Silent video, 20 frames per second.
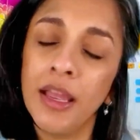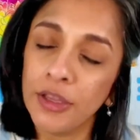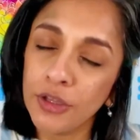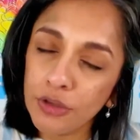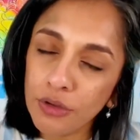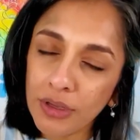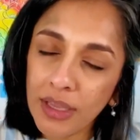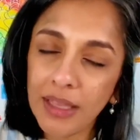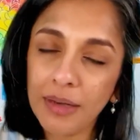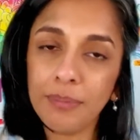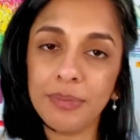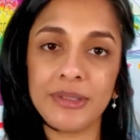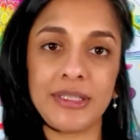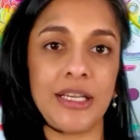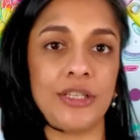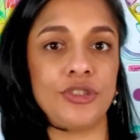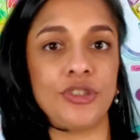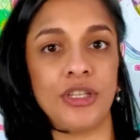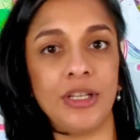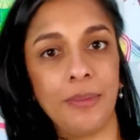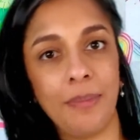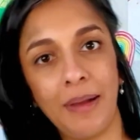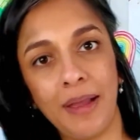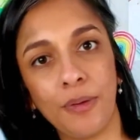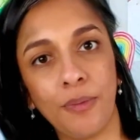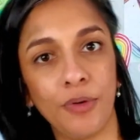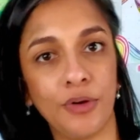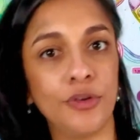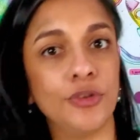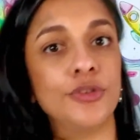You can potentially buy
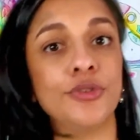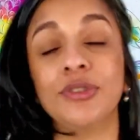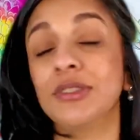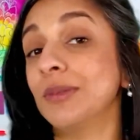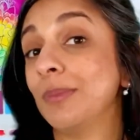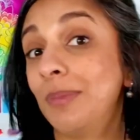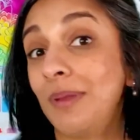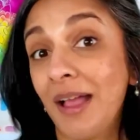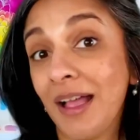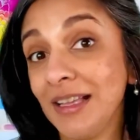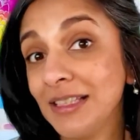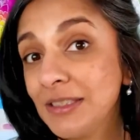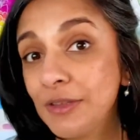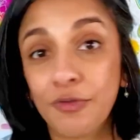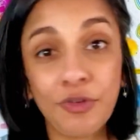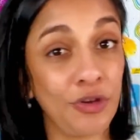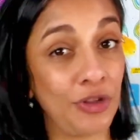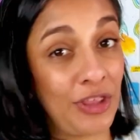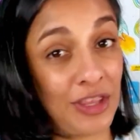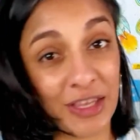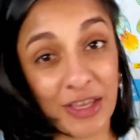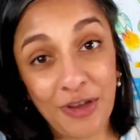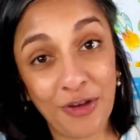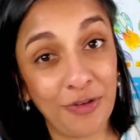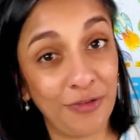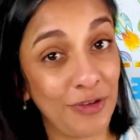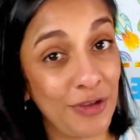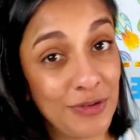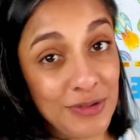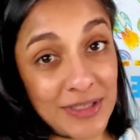1 or 2 supplies if you're thinking of
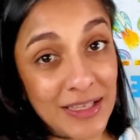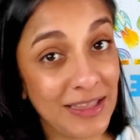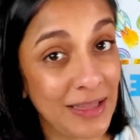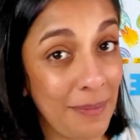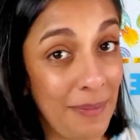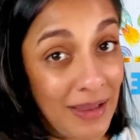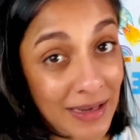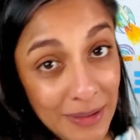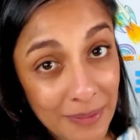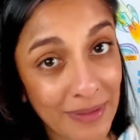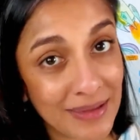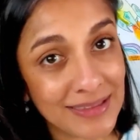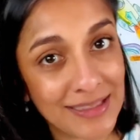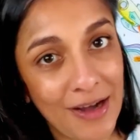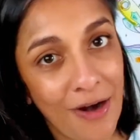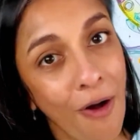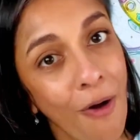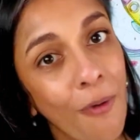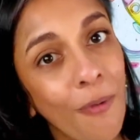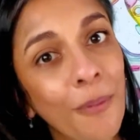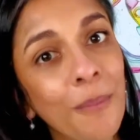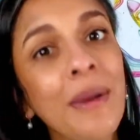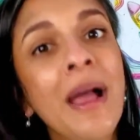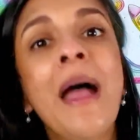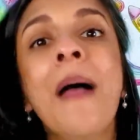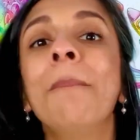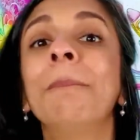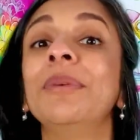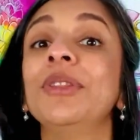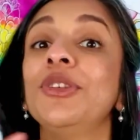using them anyways at home,
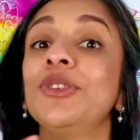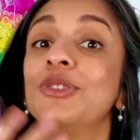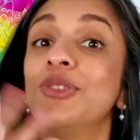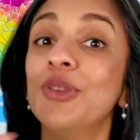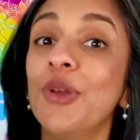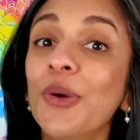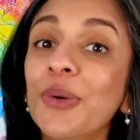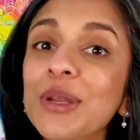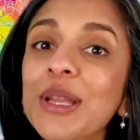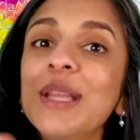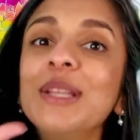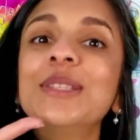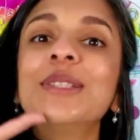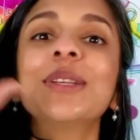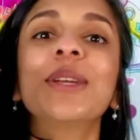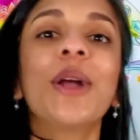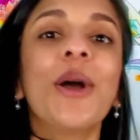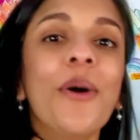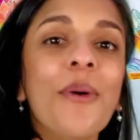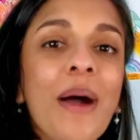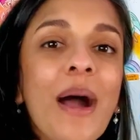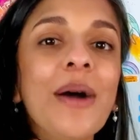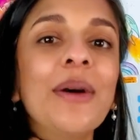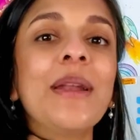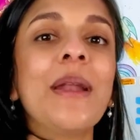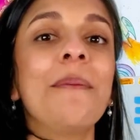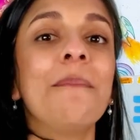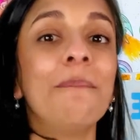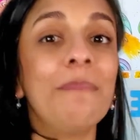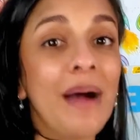but there's no need to go out
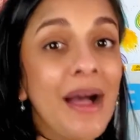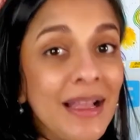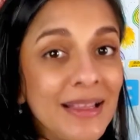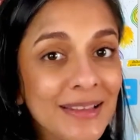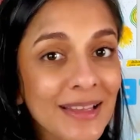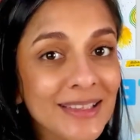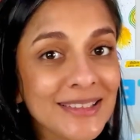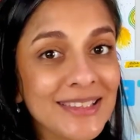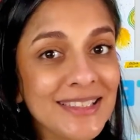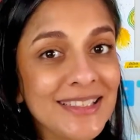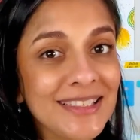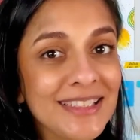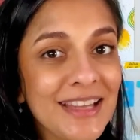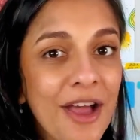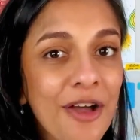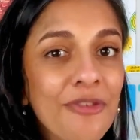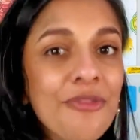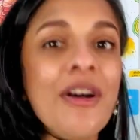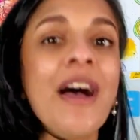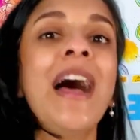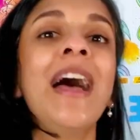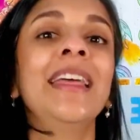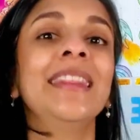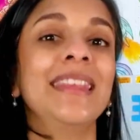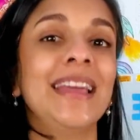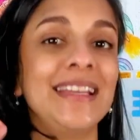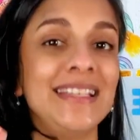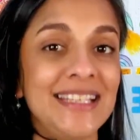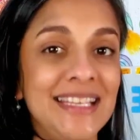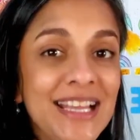and buy lots of stuff. The
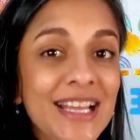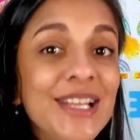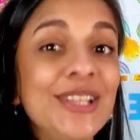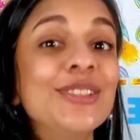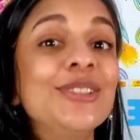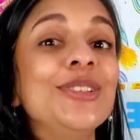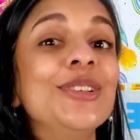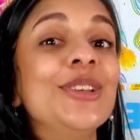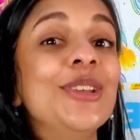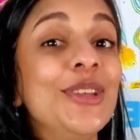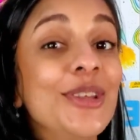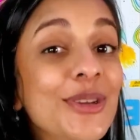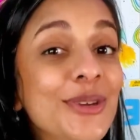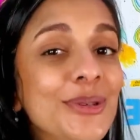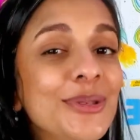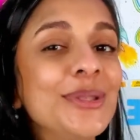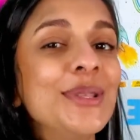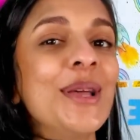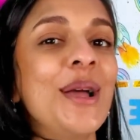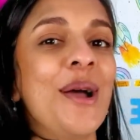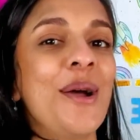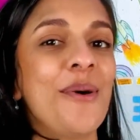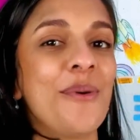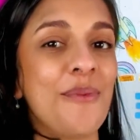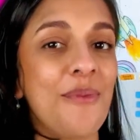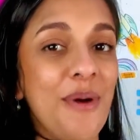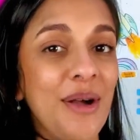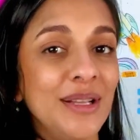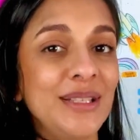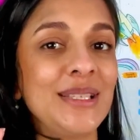idea is to use
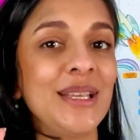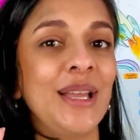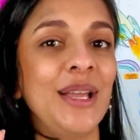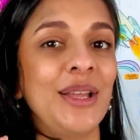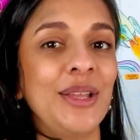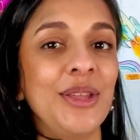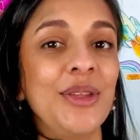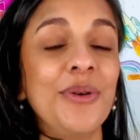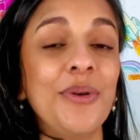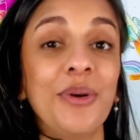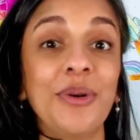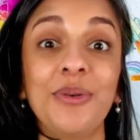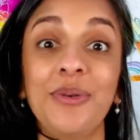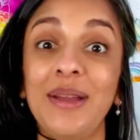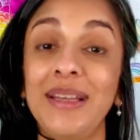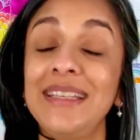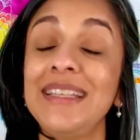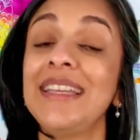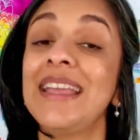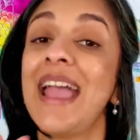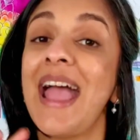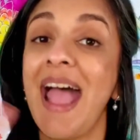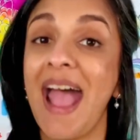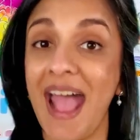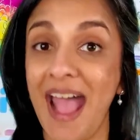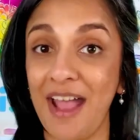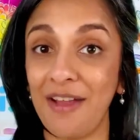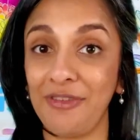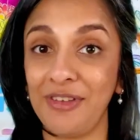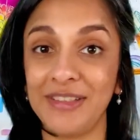what you already
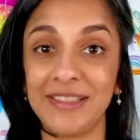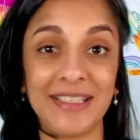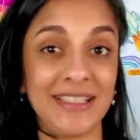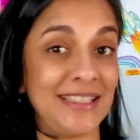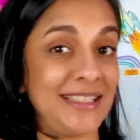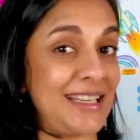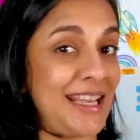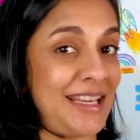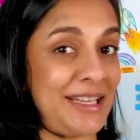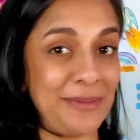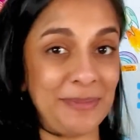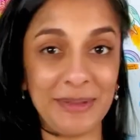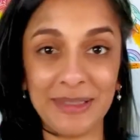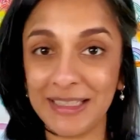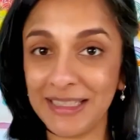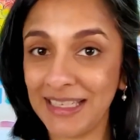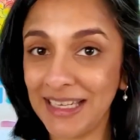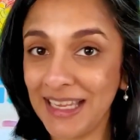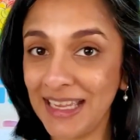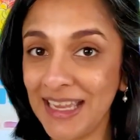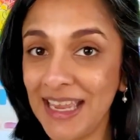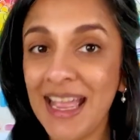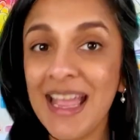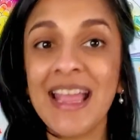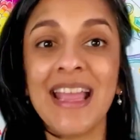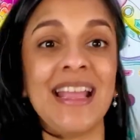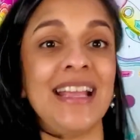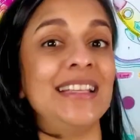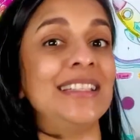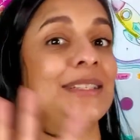have. Sustainability
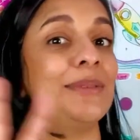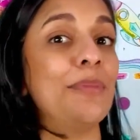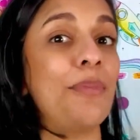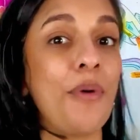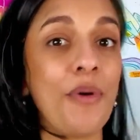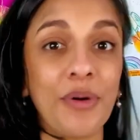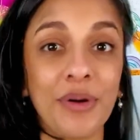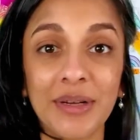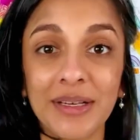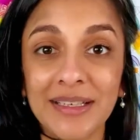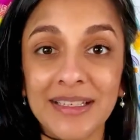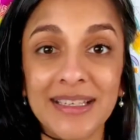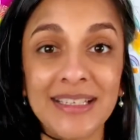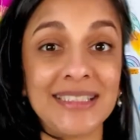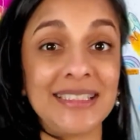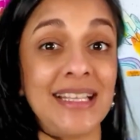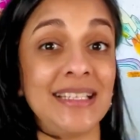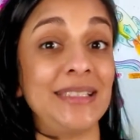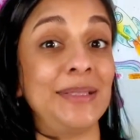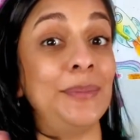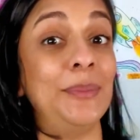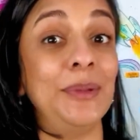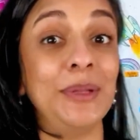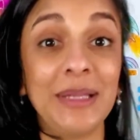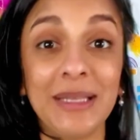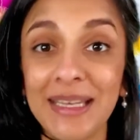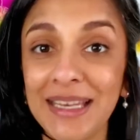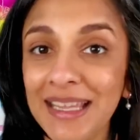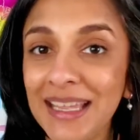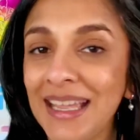is important,
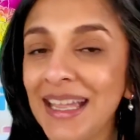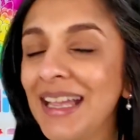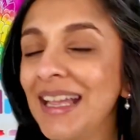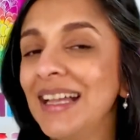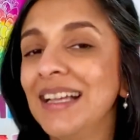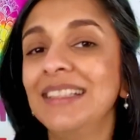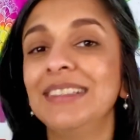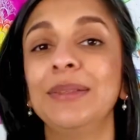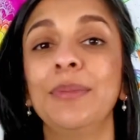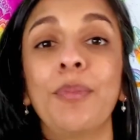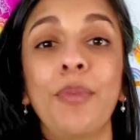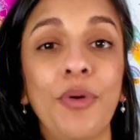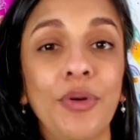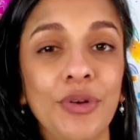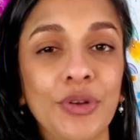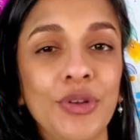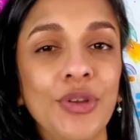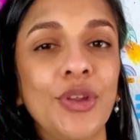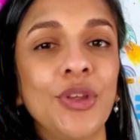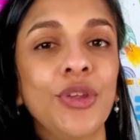accessibility is important.